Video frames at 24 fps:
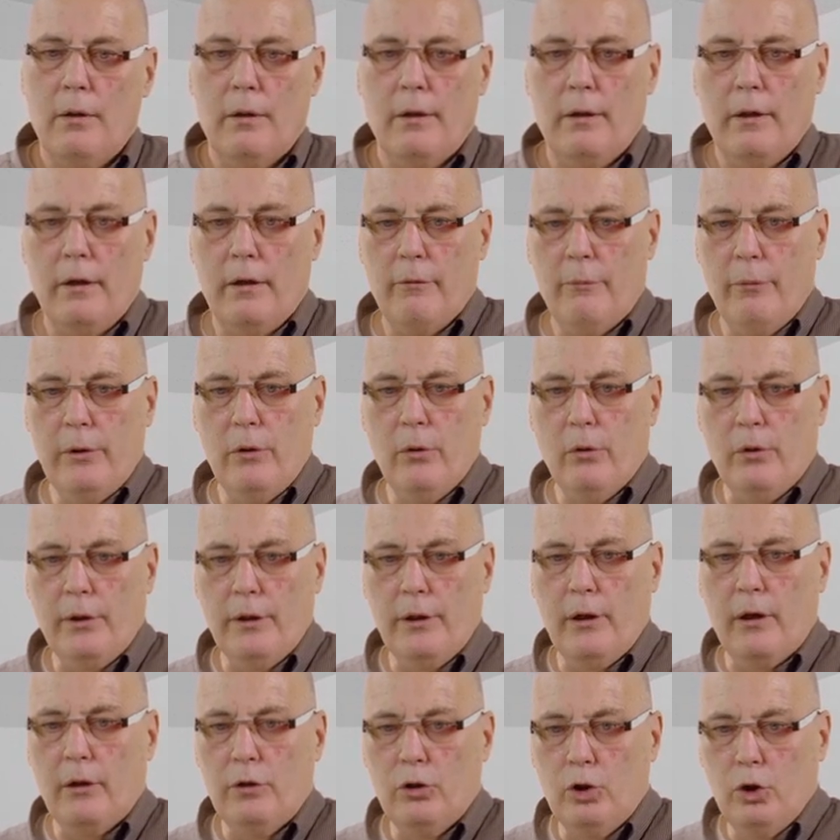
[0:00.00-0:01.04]
If we look at
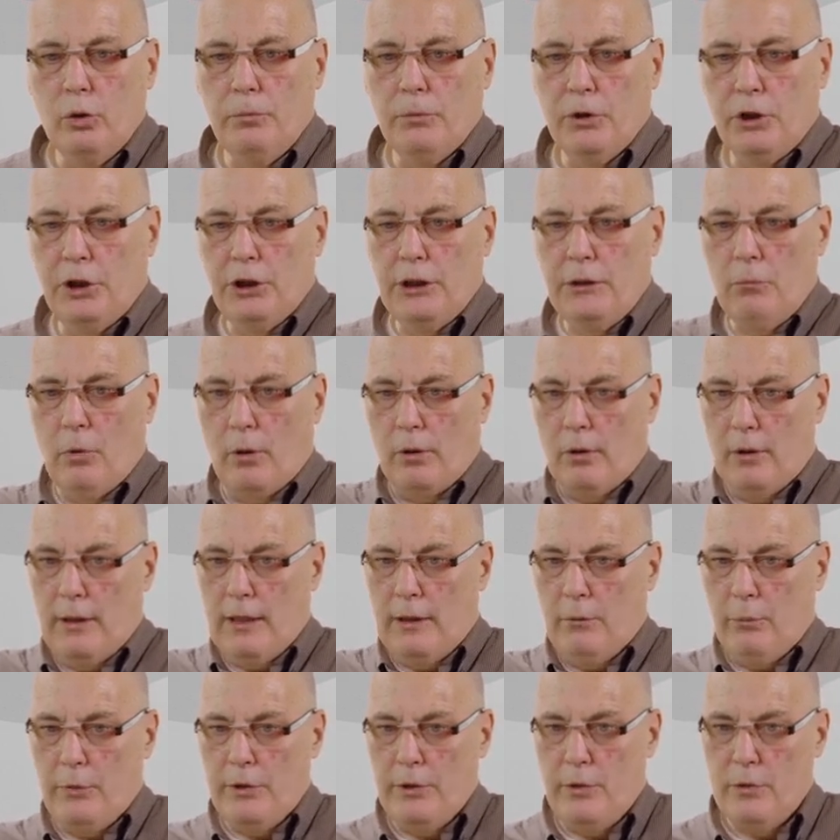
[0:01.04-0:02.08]
our two machine model
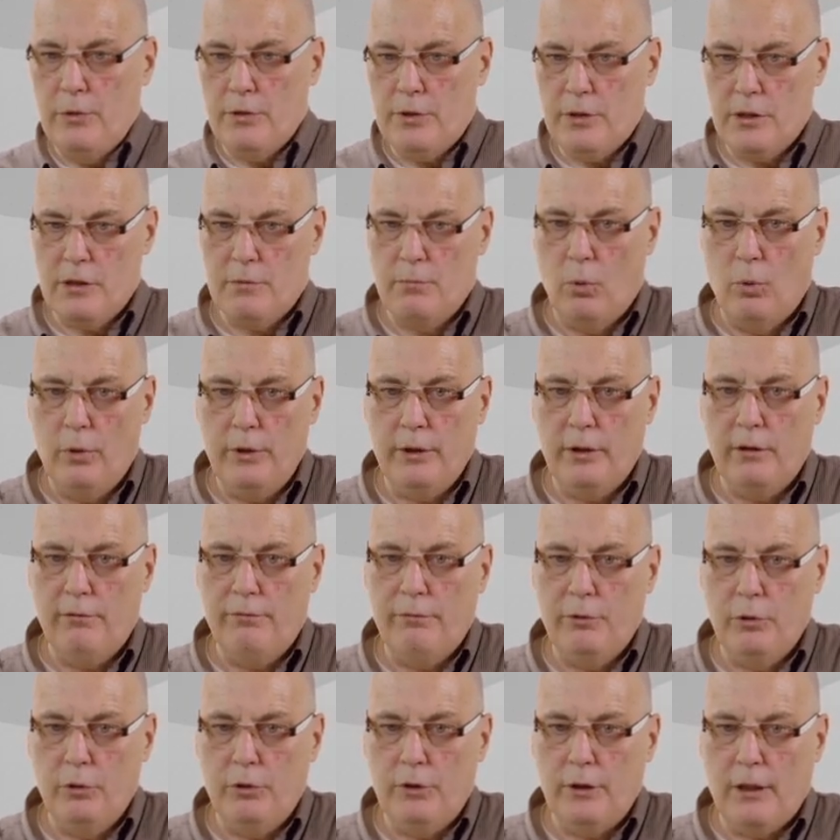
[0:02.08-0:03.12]
that we used this morning a
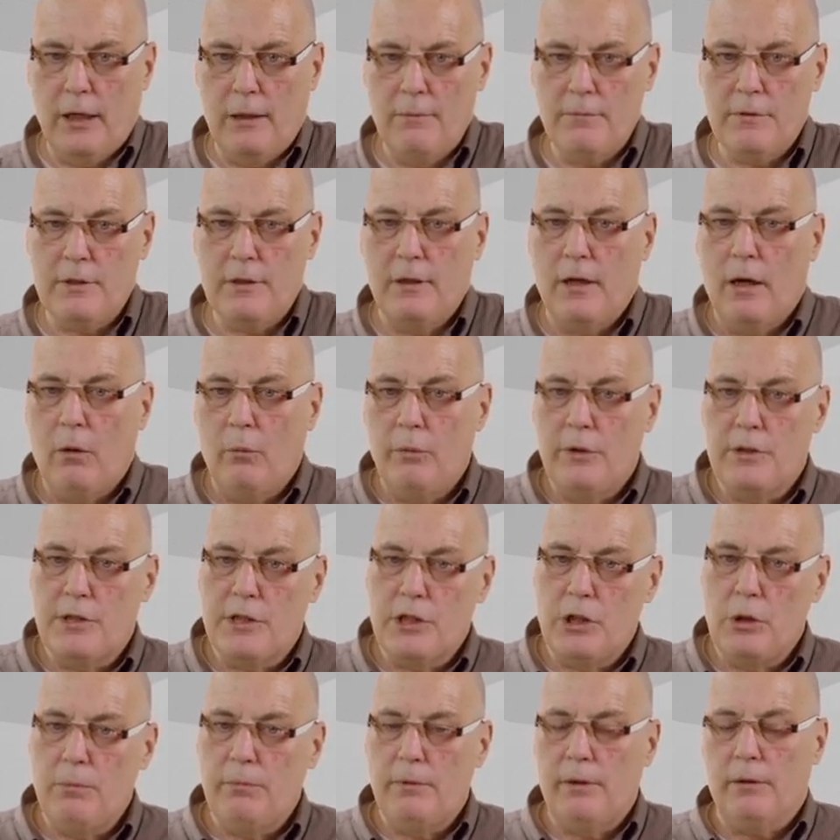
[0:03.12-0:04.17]
few times, now we
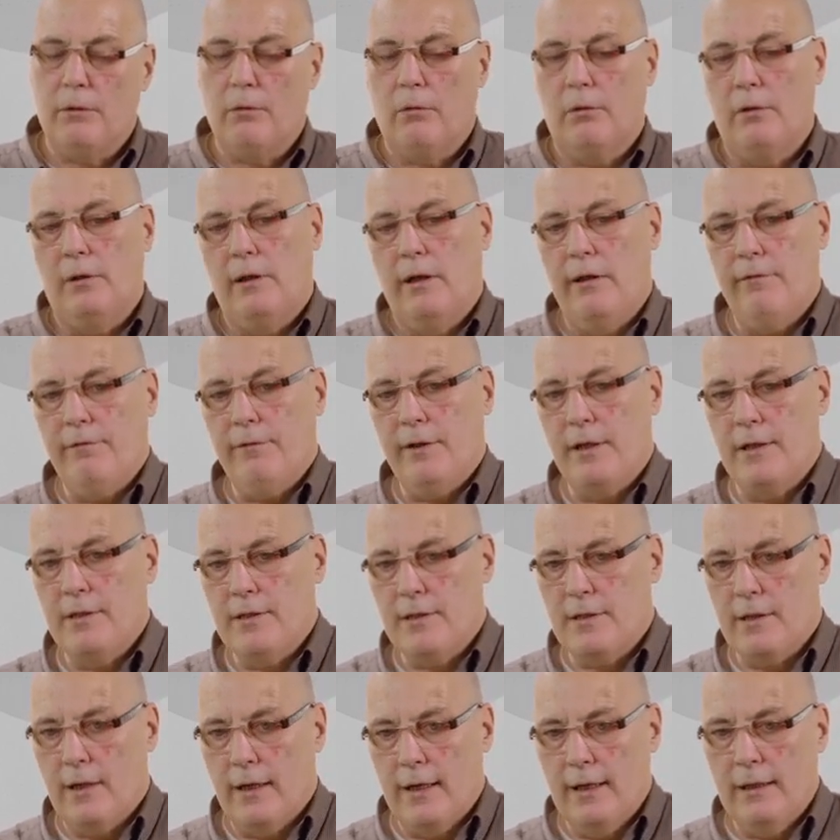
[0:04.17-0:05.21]
assume that on the left-hand
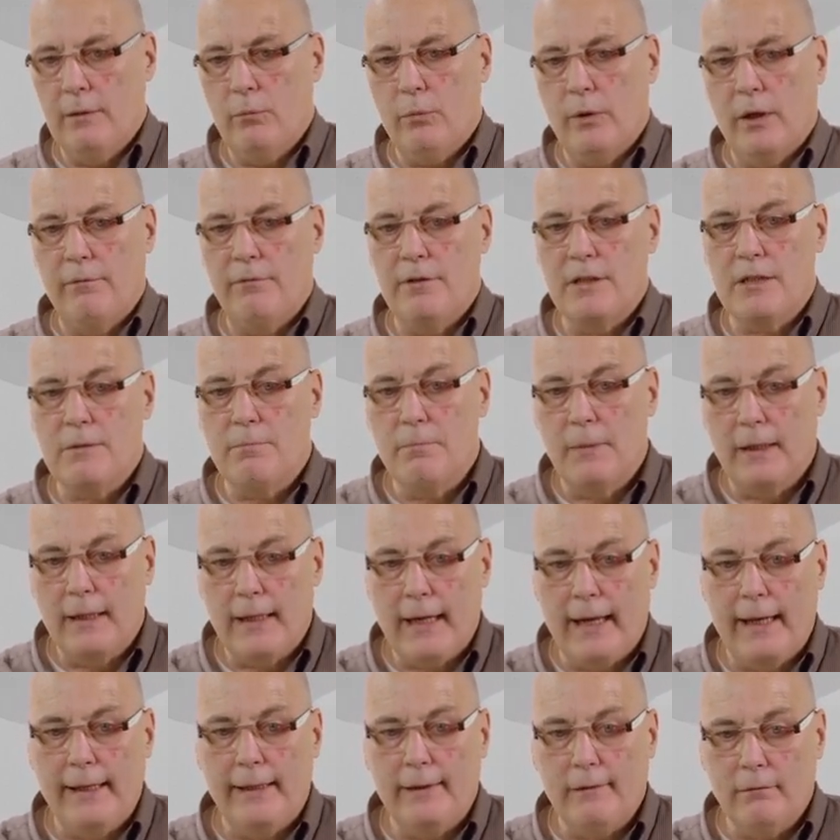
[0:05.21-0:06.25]
side, we have this
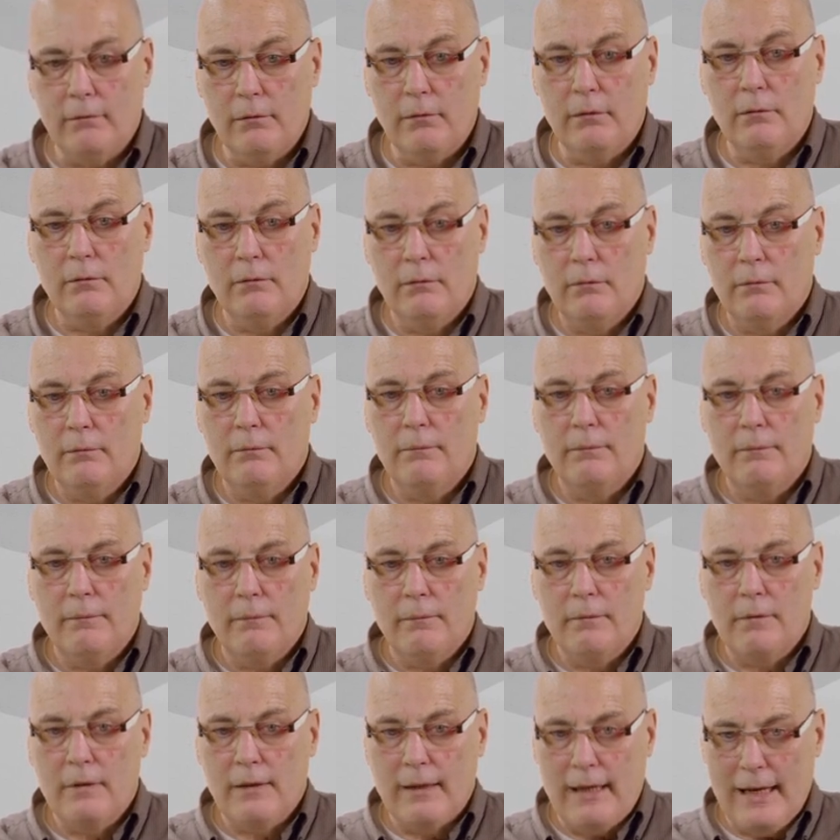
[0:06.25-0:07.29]
mechanical
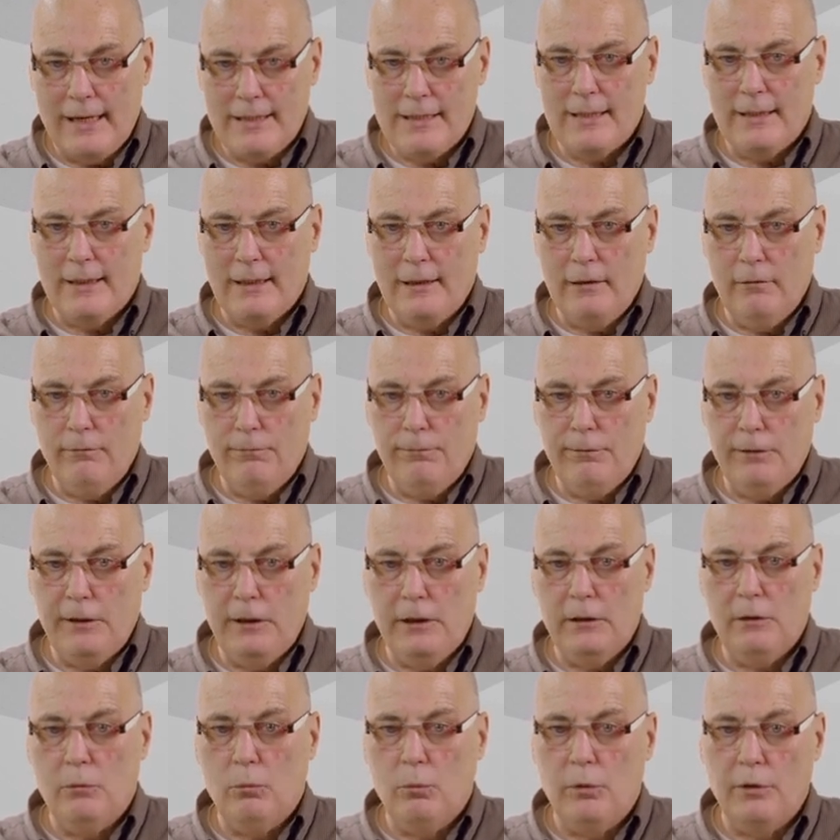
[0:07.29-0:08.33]
classic in
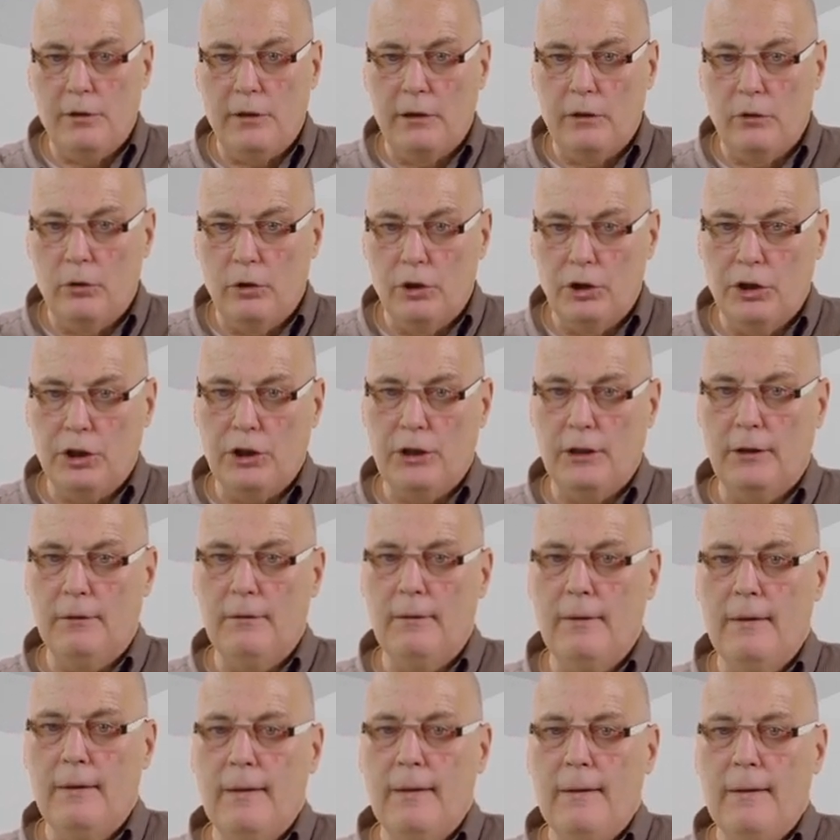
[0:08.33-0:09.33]
feed with inertia.